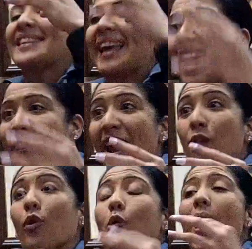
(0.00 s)
together and
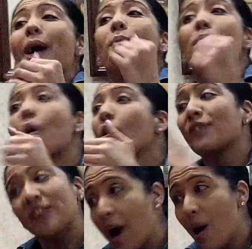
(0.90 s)
require more
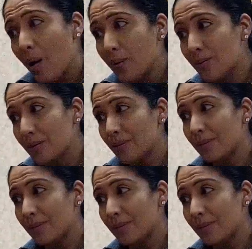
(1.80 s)
of y'all.